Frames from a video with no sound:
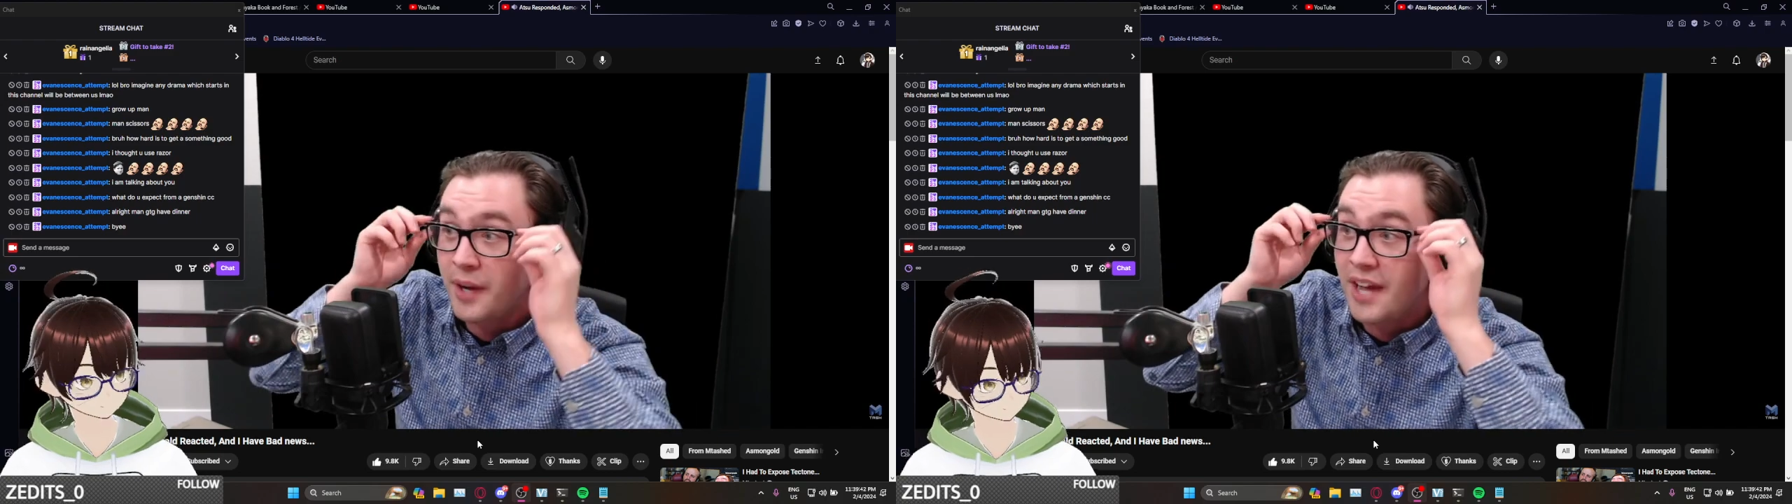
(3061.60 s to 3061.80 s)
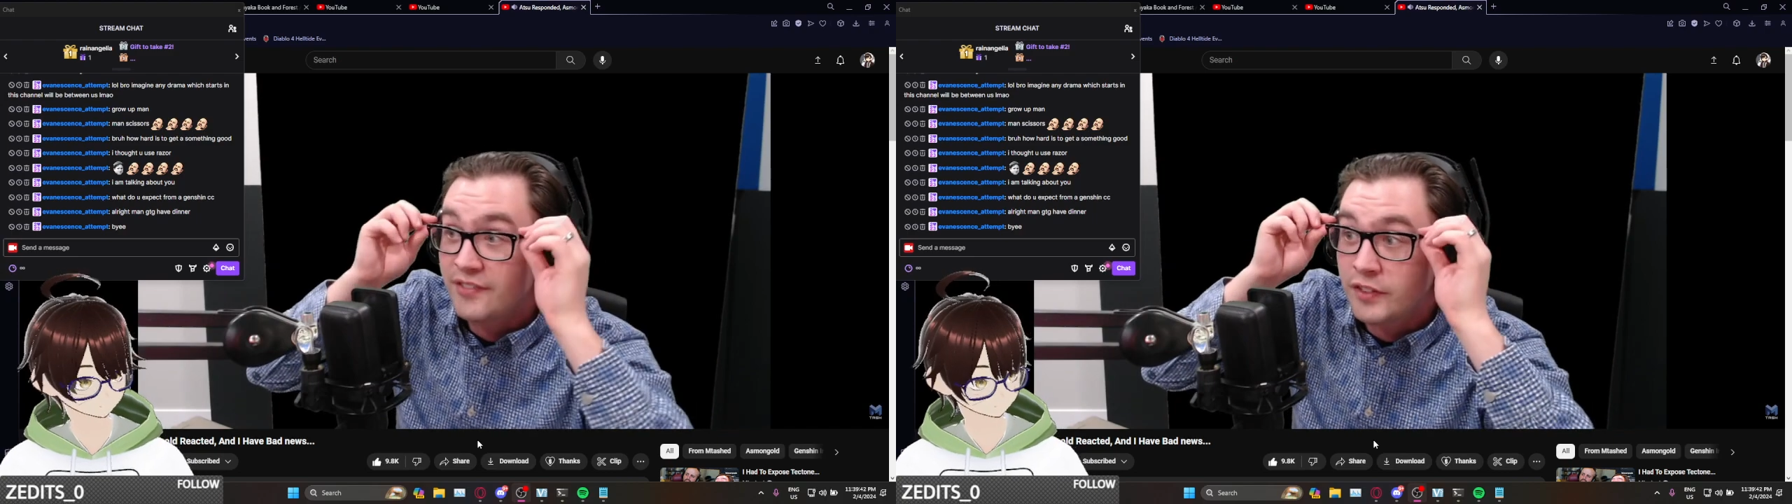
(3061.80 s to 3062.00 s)

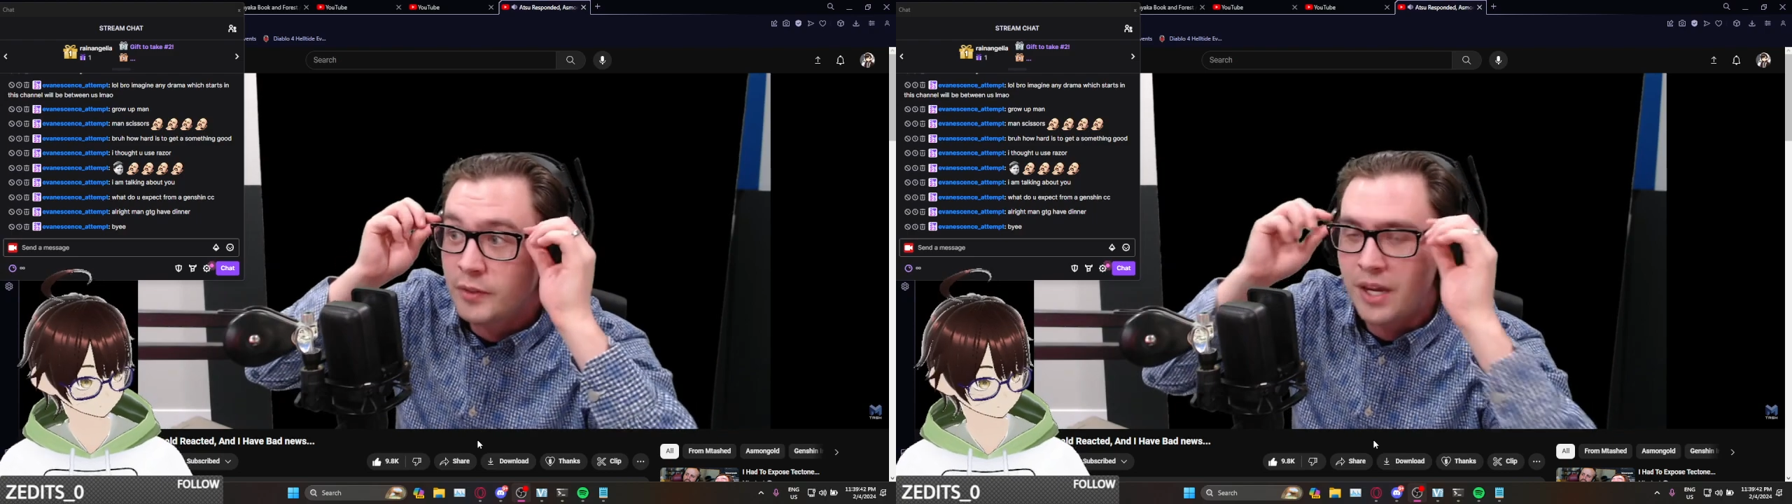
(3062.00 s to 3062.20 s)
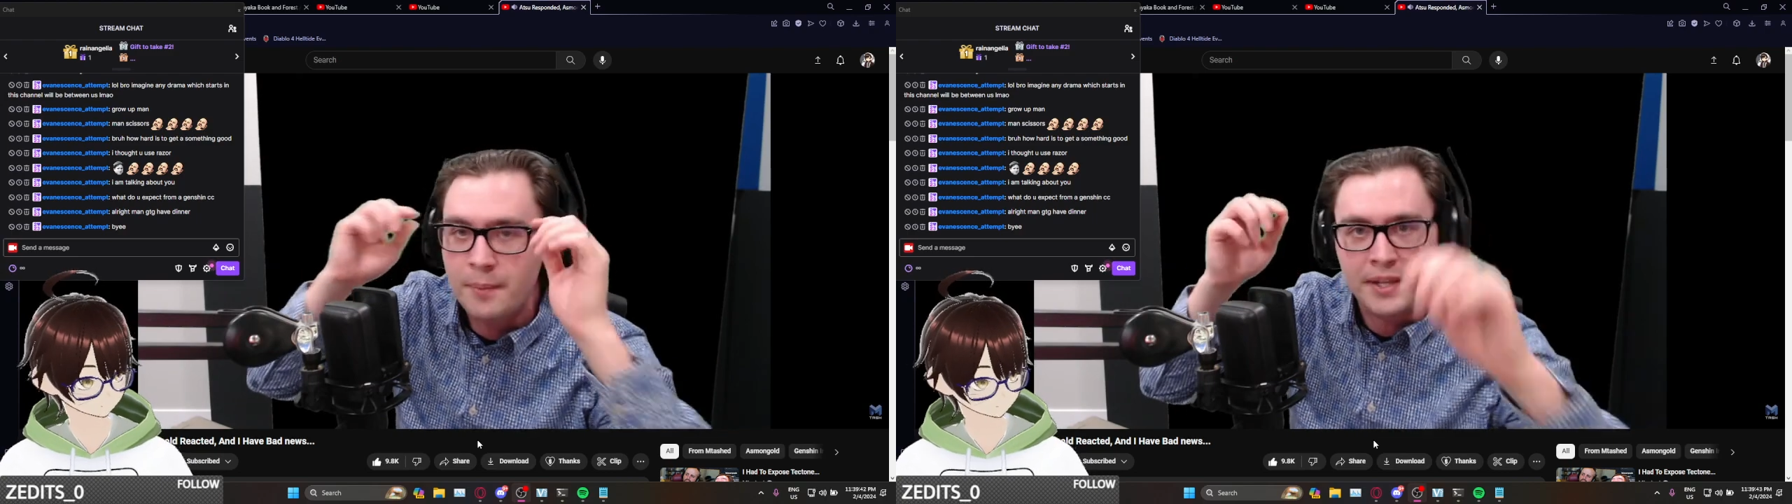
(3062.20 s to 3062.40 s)
I've given
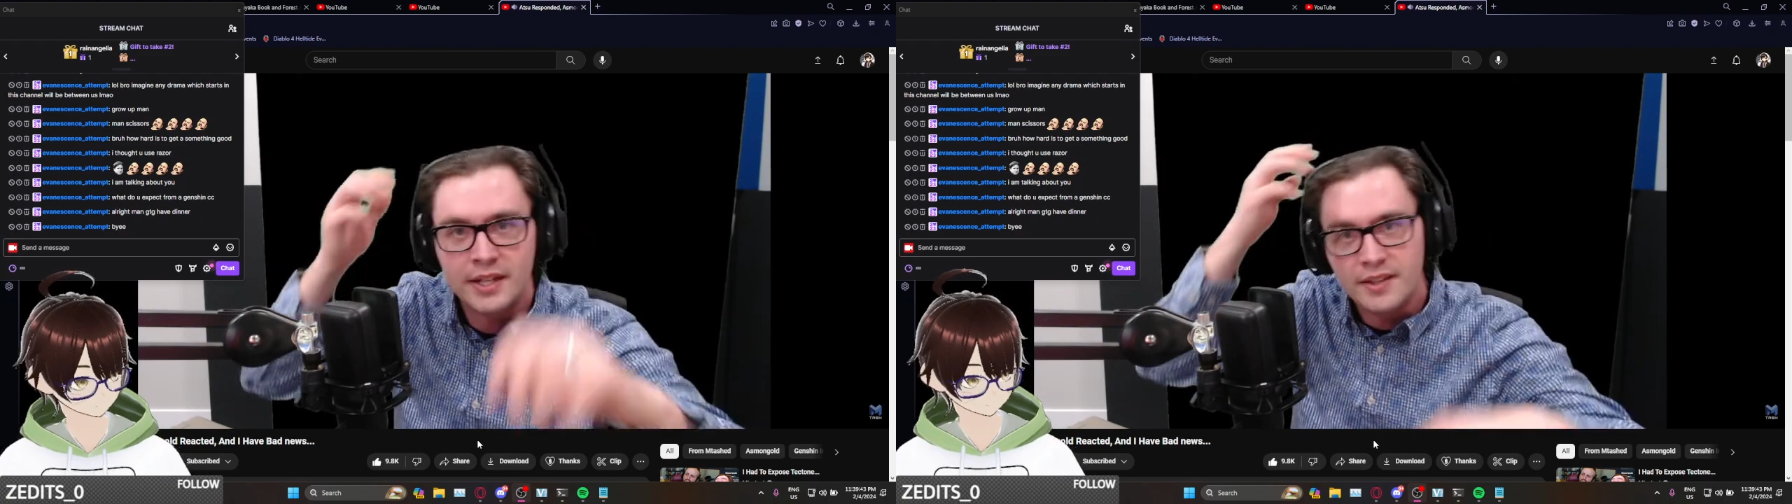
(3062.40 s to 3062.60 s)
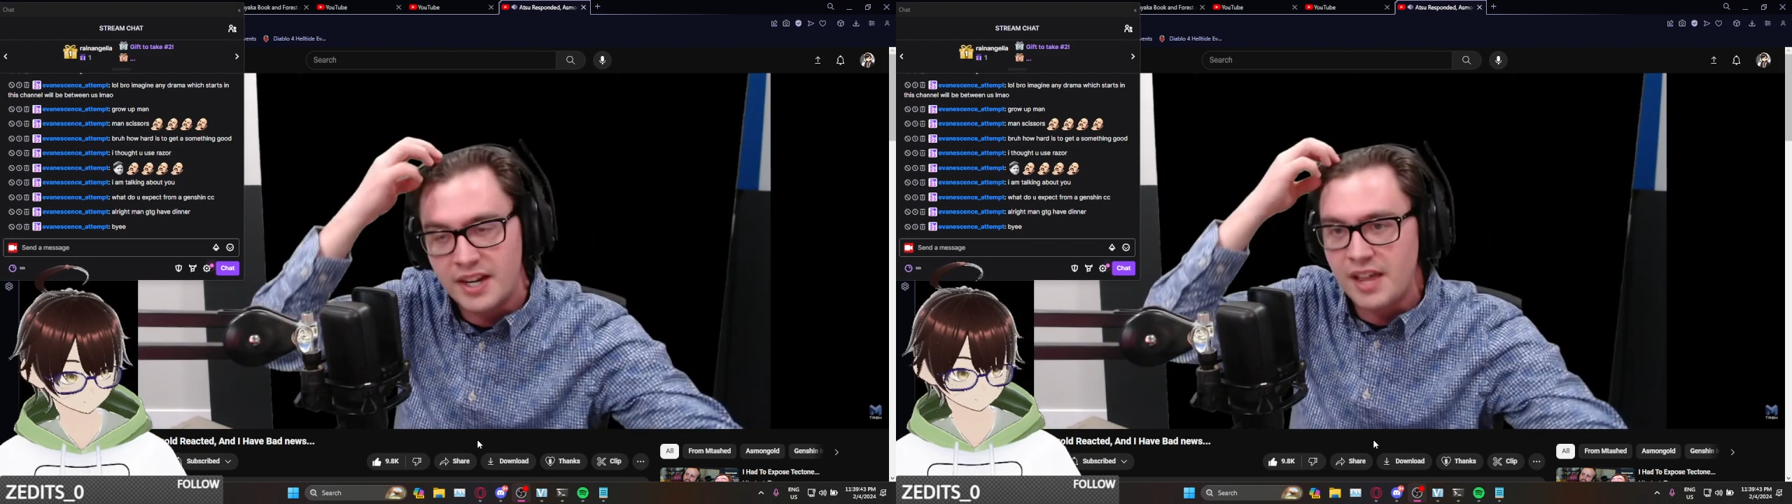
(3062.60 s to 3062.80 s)
my opinion that I